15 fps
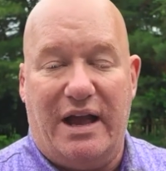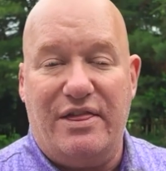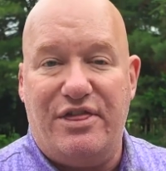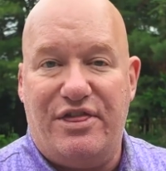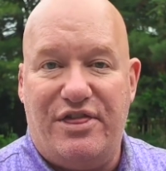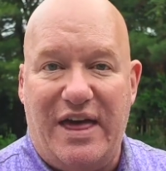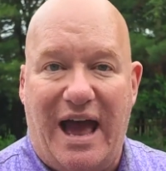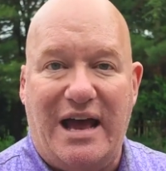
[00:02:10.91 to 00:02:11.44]

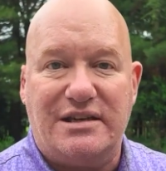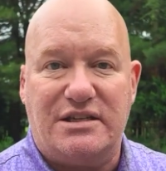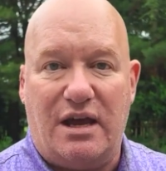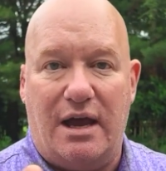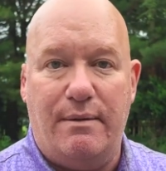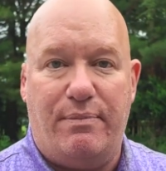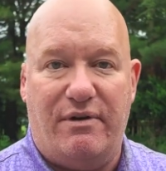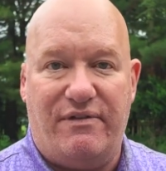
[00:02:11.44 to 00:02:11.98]
And that
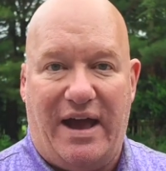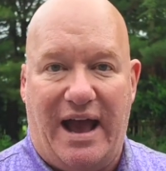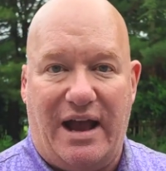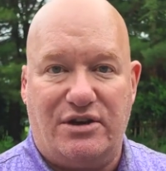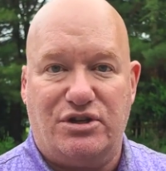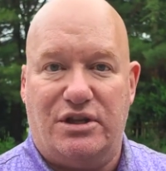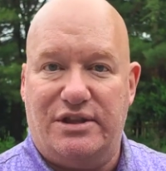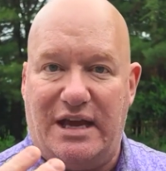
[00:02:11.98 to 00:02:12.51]
type of
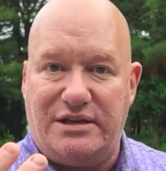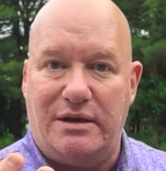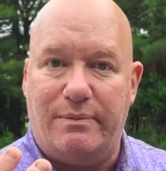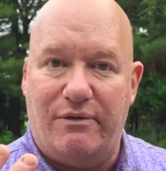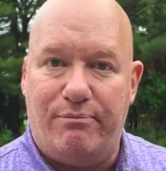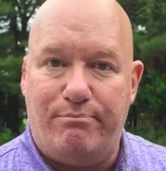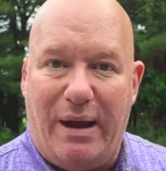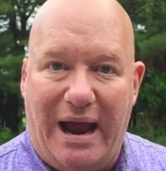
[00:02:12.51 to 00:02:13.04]
action, that type
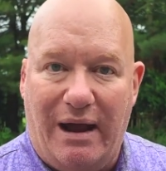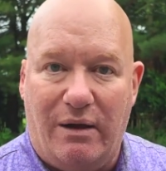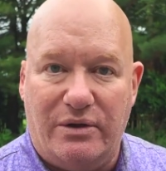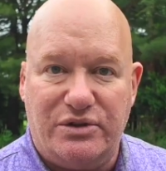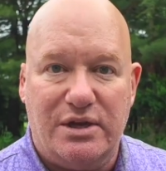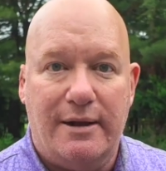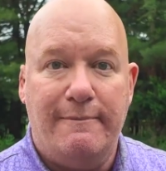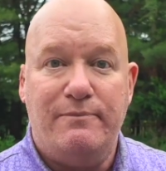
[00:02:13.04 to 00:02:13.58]
of
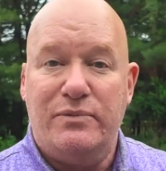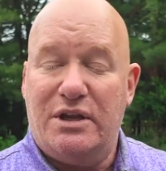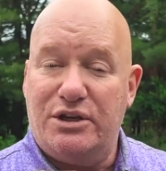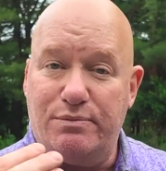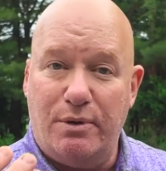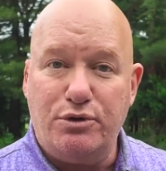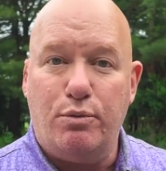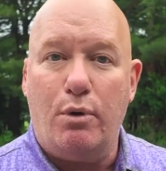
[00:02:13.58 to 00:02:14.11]
balance,
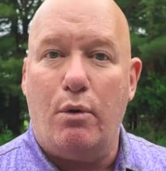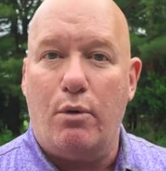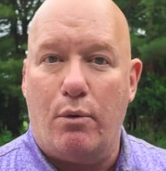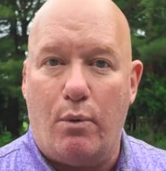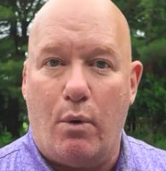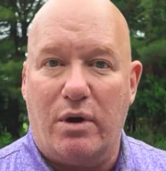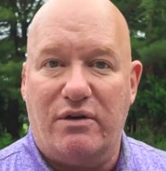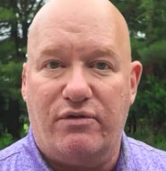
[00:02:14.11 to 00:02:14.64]
is much more
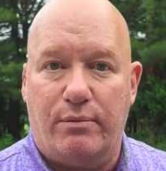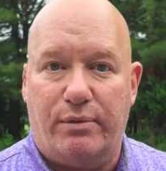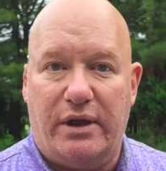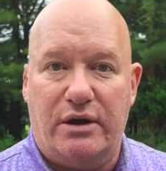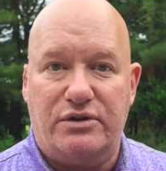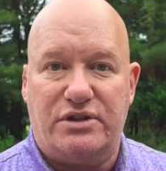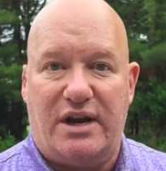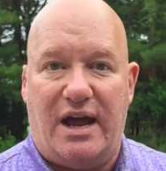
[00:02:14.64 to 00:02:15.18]
rewarding for
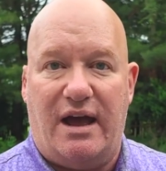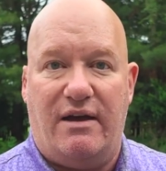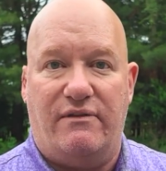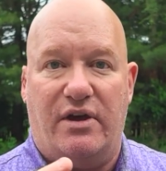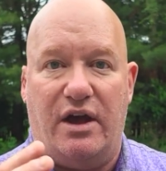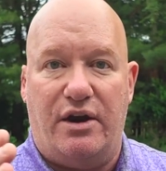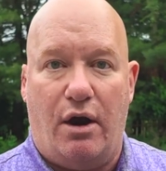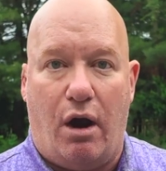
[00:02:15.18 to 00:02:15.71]
players that have
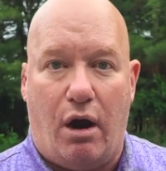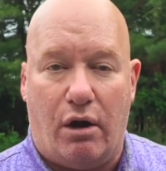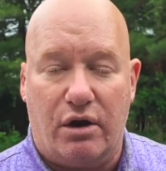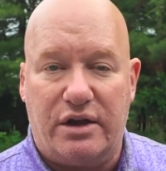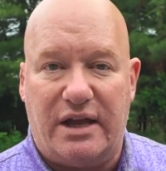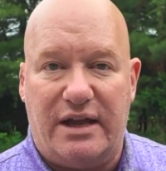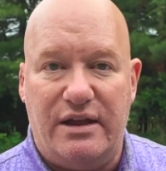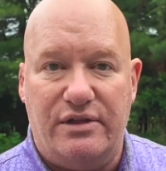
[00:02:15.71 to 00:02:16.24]
an
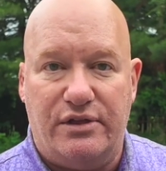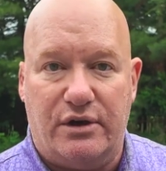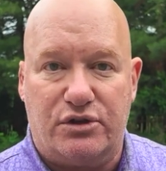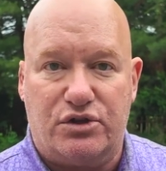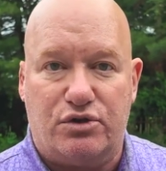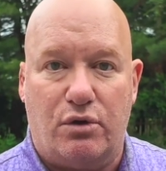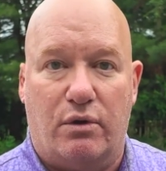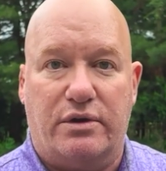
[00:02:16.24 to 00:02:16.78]
arc in their
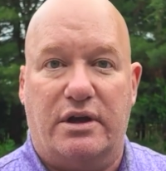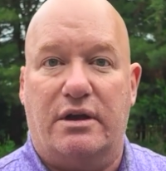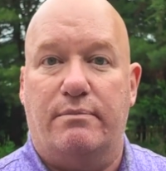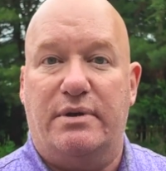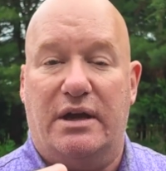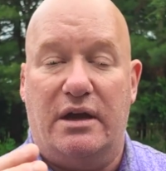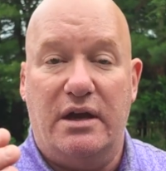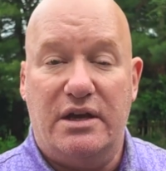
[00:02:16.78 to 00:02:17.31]
stroke. It can
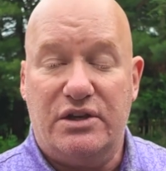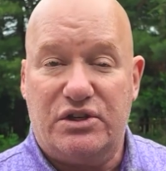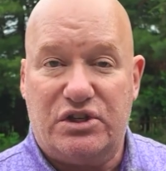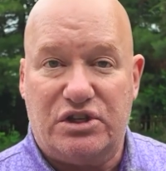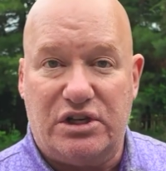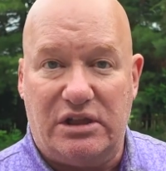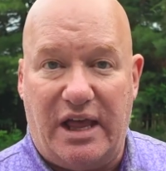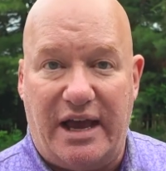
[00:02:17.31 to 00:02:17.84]
be a
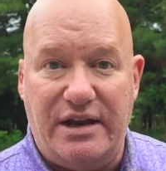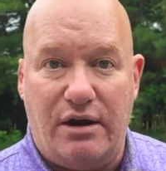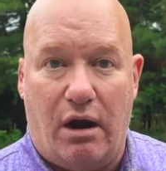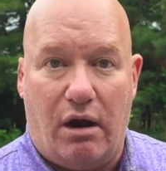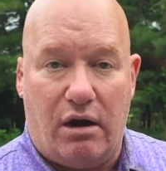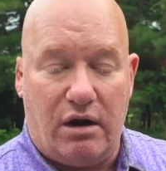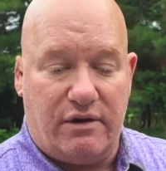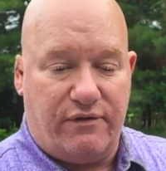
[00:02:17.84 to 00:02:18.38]
slight
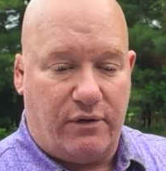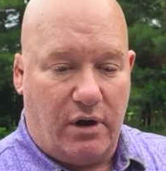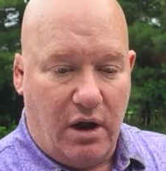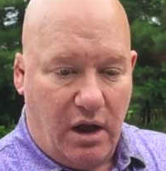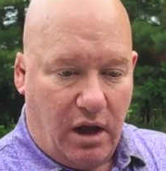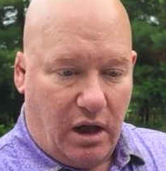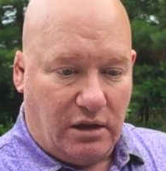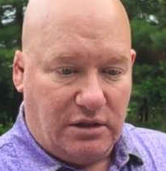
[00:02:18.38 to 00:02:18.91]
arc for
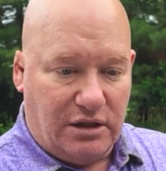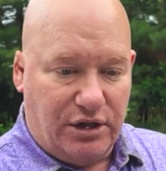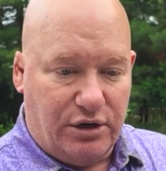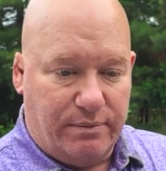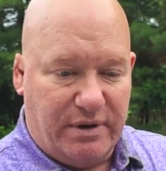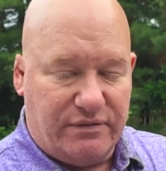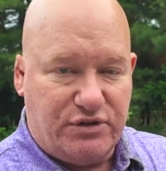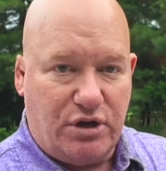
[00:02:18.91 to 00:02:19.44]
a little
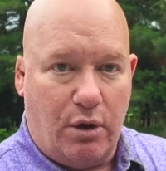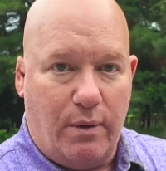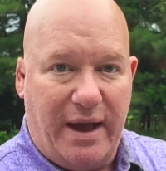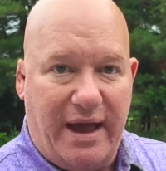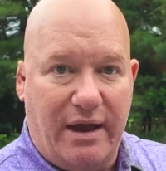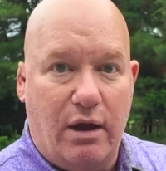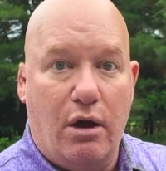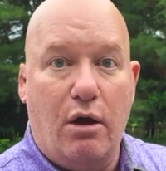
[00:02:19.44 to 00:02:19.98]
bit of toe
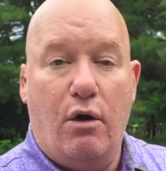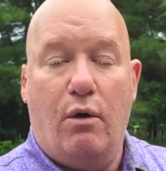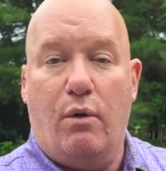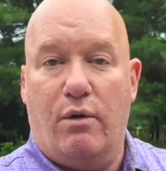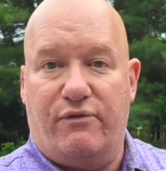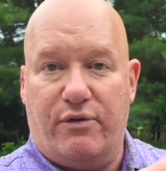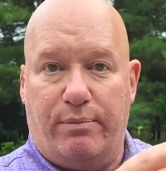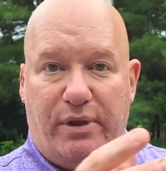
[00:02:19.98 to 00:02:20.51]
hang,
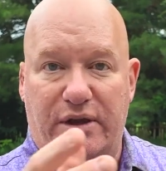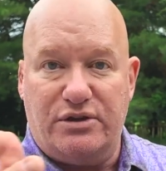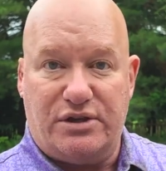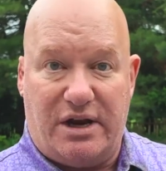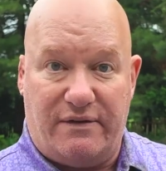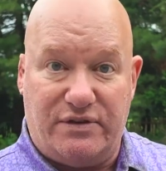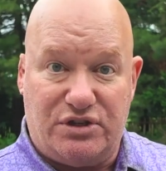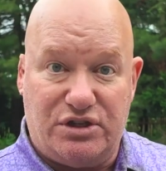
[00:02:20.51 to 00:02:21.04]
or for players
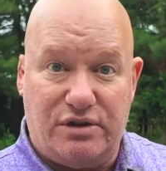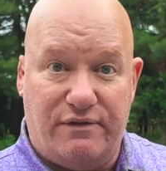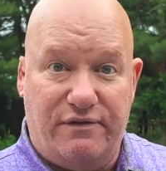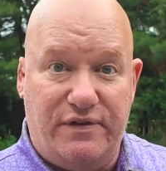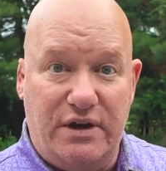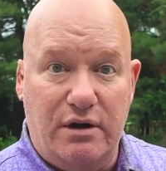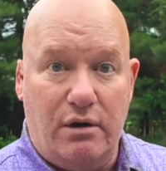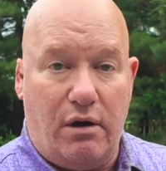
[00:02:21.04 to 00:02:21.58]
that have a
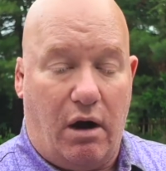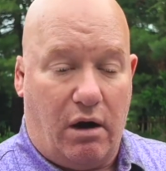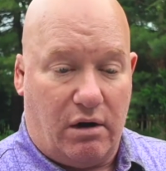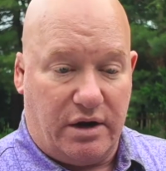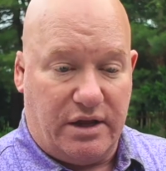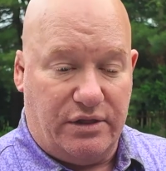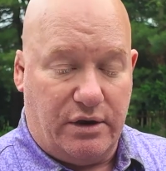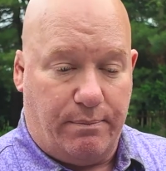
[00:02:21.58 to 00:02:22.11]
severe
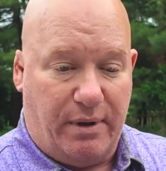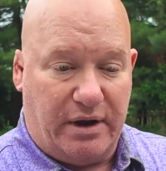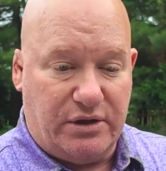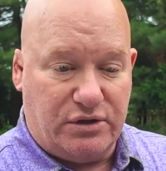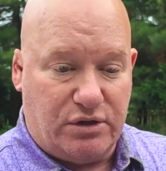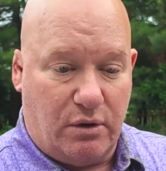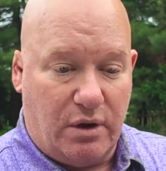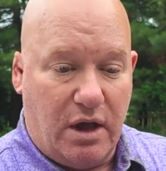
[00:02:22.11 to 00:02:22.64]
arc in their putting
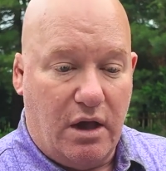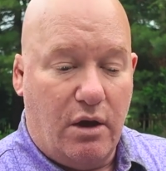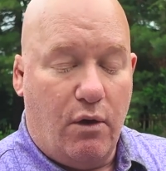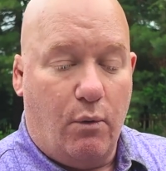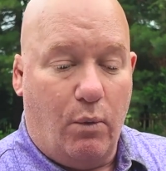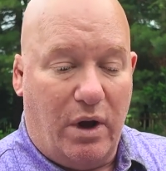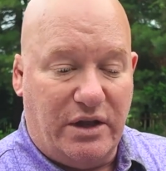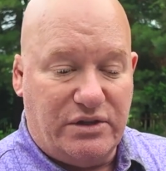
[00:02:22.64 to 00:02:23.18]
stroke,
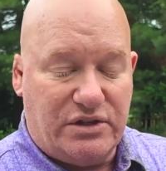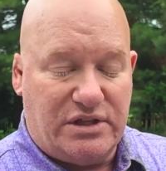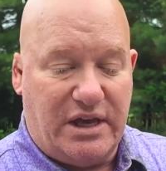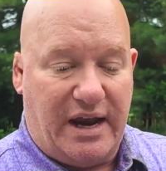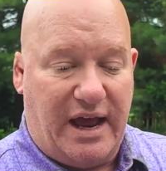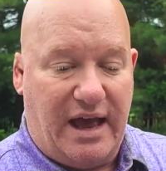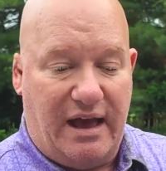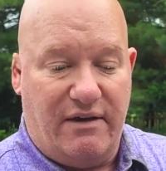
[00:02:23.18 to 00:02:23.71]
ones
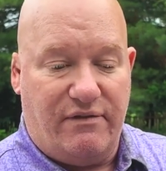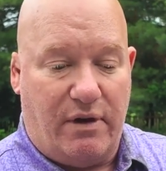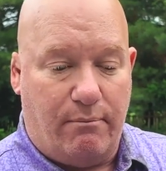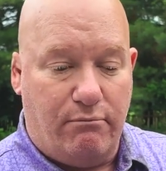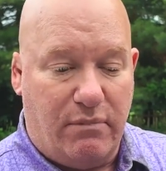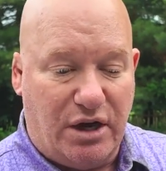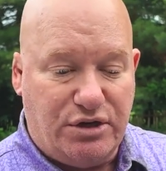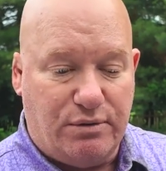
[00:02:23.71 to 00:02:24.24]
that have
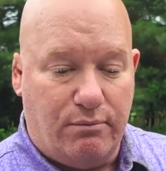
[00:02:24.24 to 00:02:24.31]
much